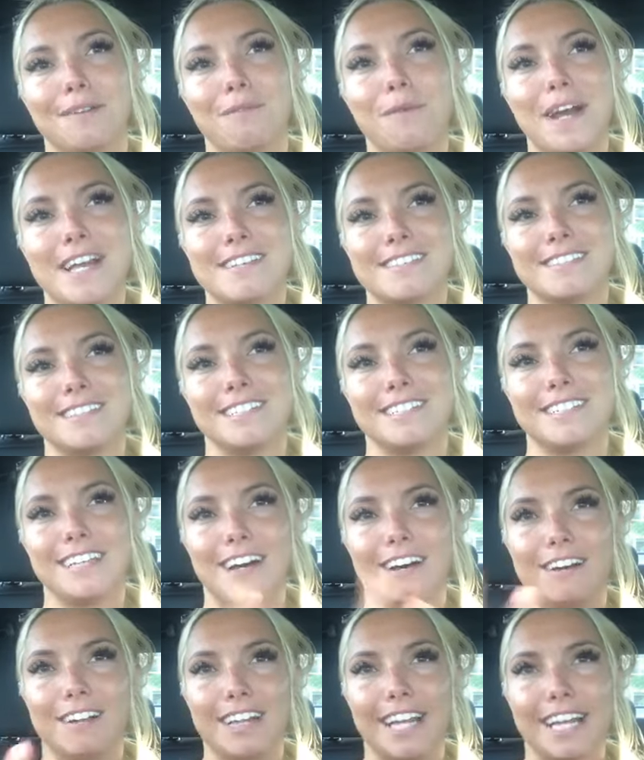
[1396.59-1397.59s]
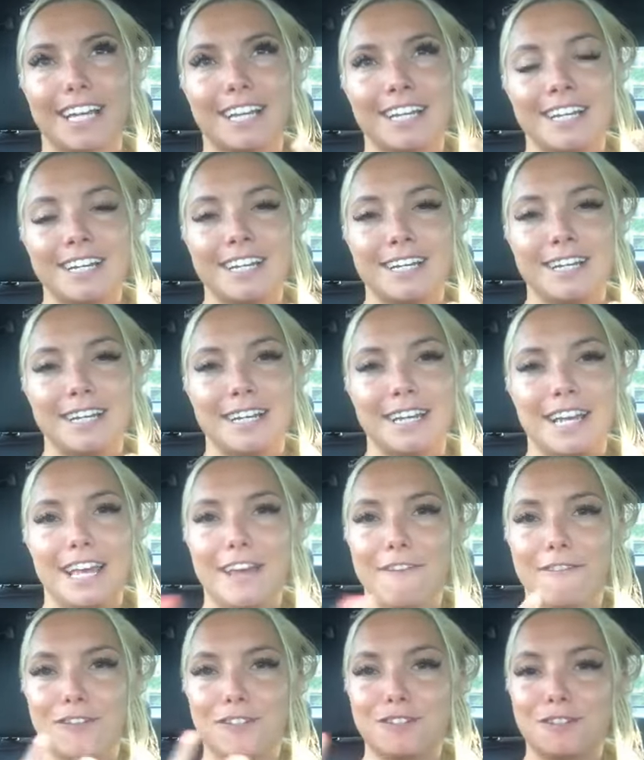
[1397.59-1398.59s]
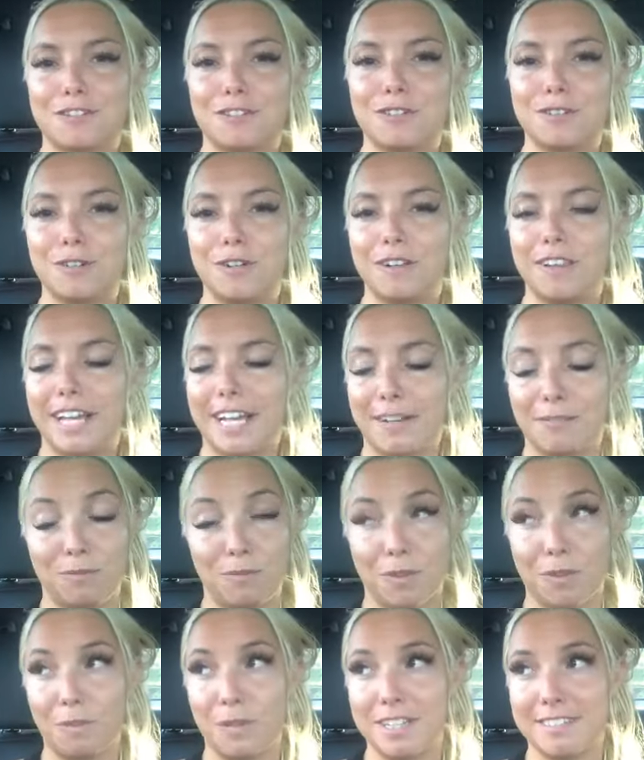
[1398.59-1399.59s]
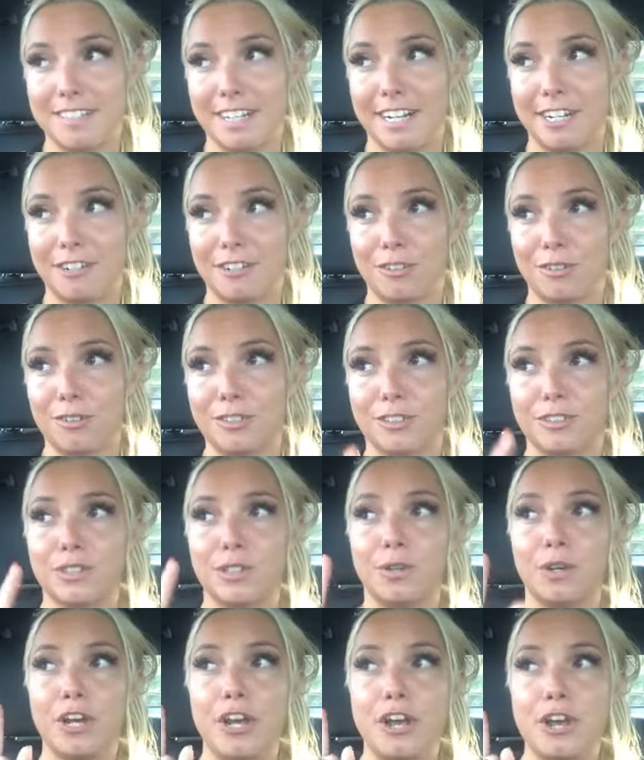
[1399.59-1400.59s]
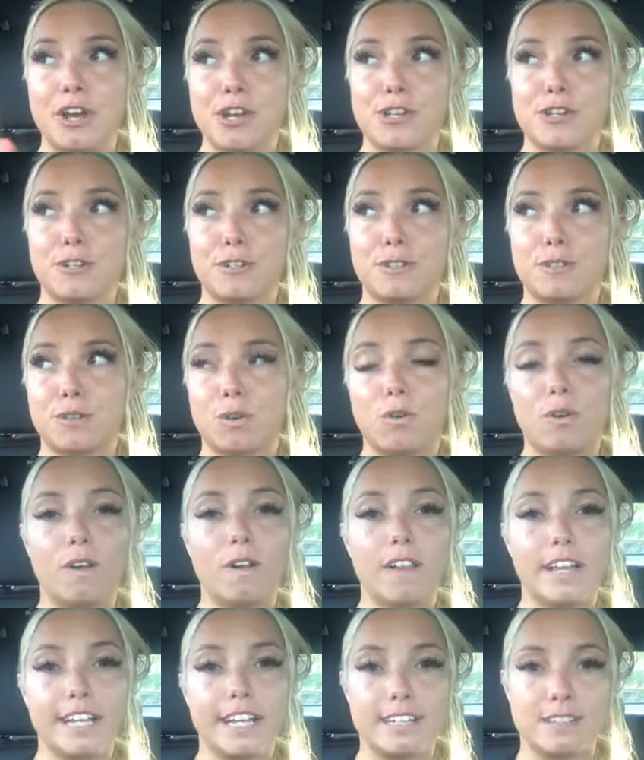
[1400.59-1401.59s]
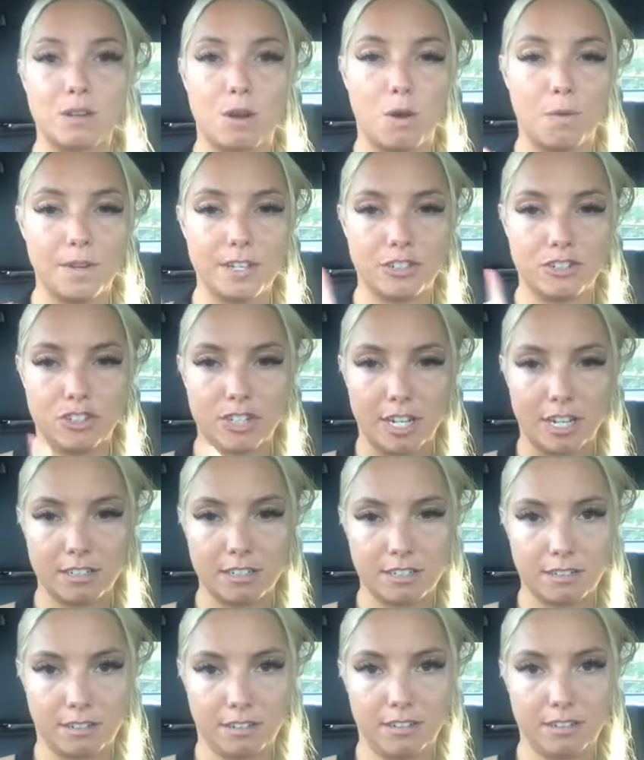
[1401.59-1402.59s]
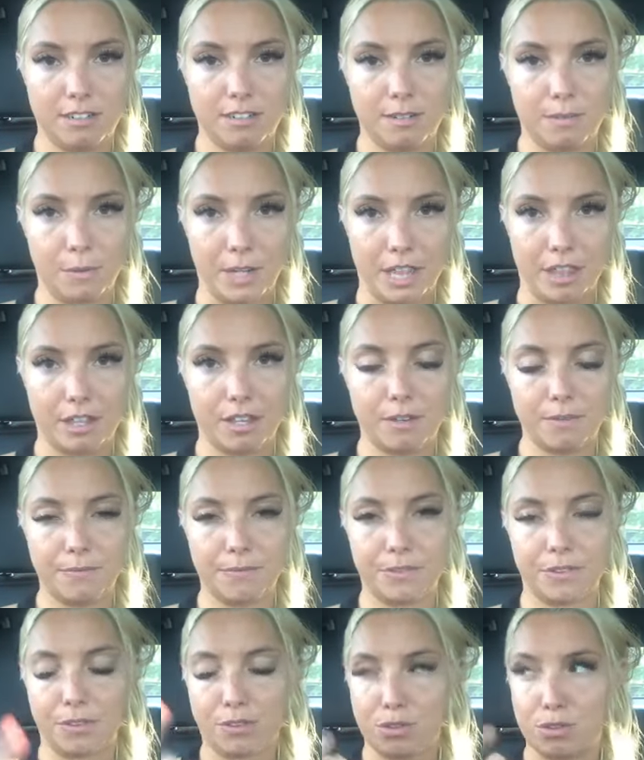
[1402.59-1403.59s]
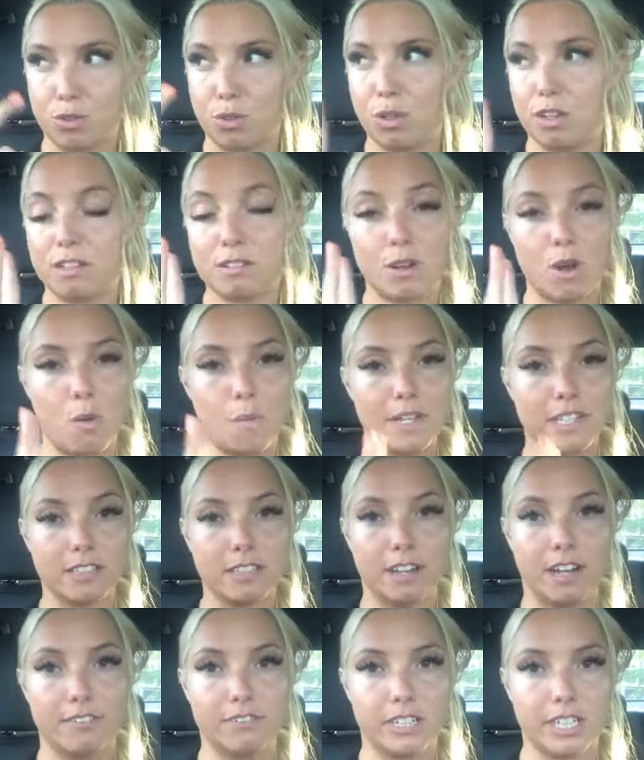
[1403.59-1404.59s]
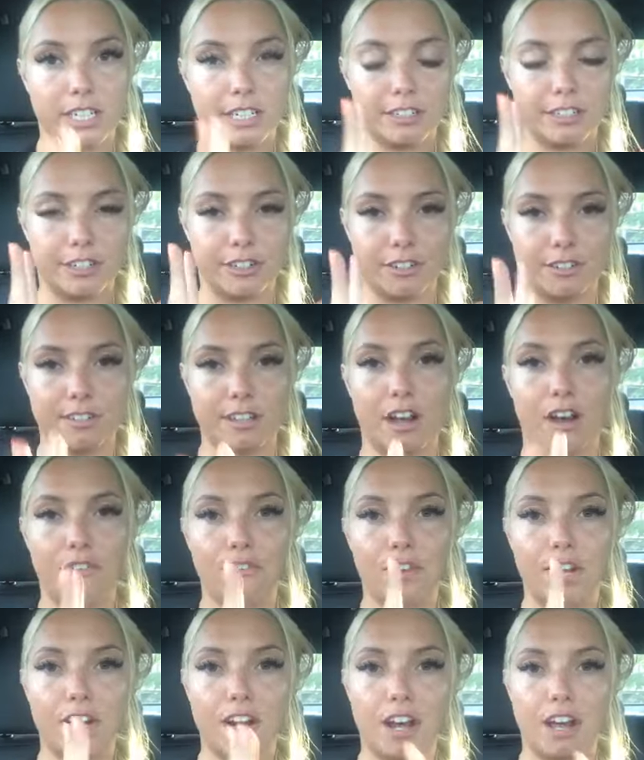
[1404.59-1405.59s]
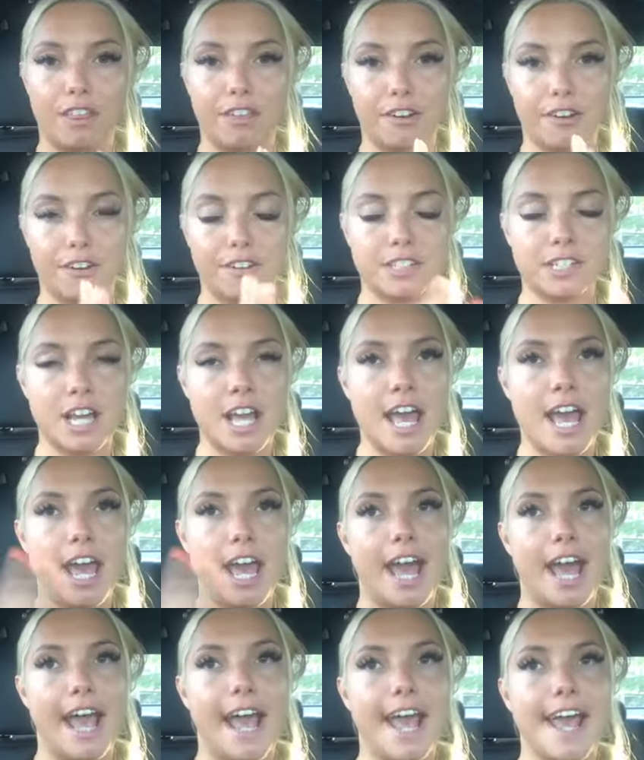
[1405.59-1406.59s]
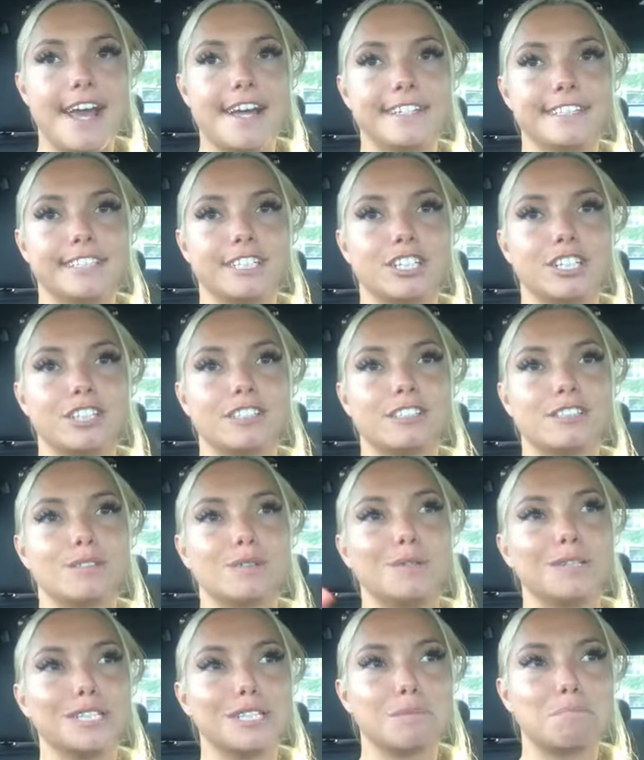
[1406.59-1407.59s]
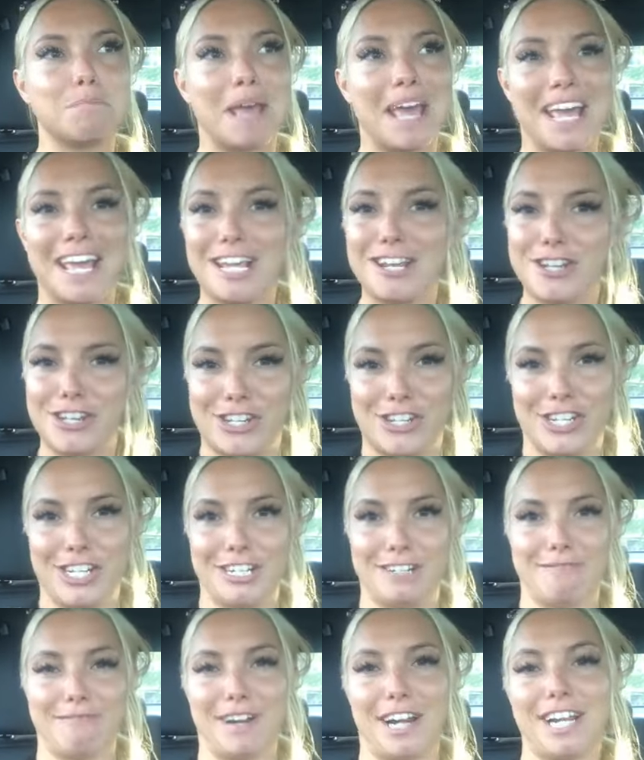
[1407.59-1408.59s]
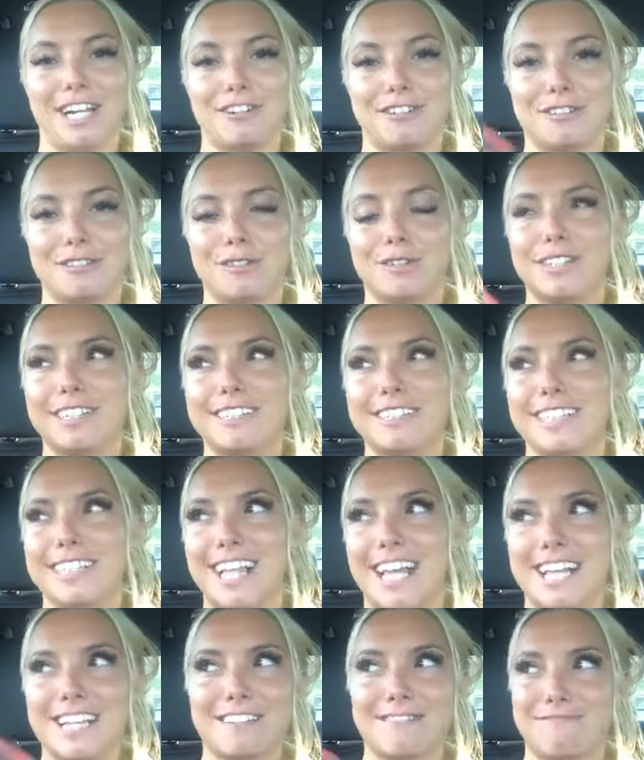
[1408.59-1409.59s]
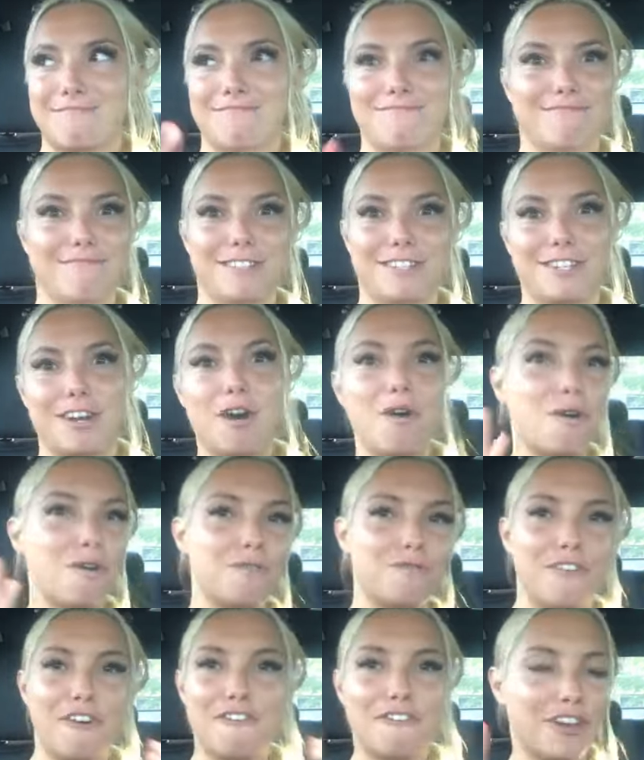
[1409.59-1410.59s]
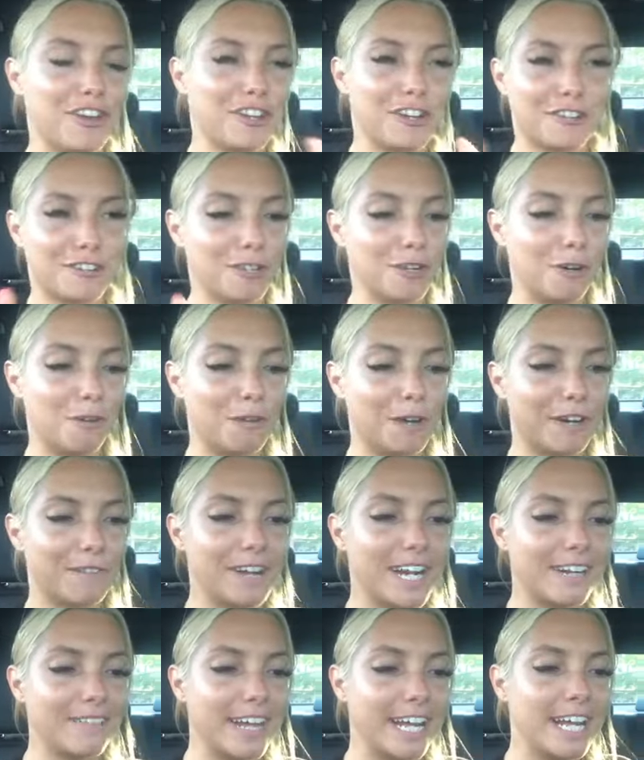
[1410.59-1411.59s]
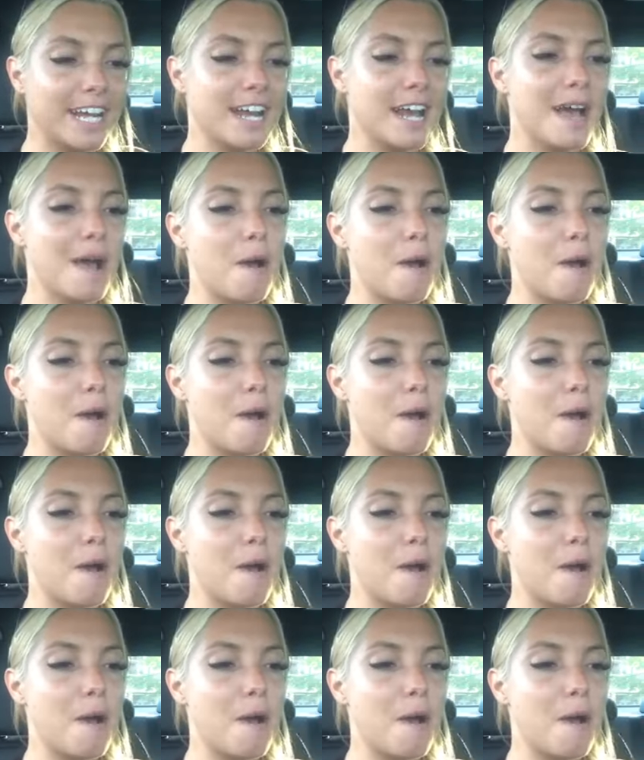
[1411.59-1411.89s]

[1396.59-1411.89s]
ways to tell like if it's your soul like well, the ones that i just told you so your soul is always gentle with you your soul is always loving to yourself and others and your soul is patient right your soul isn't like go fulfill your soul work right away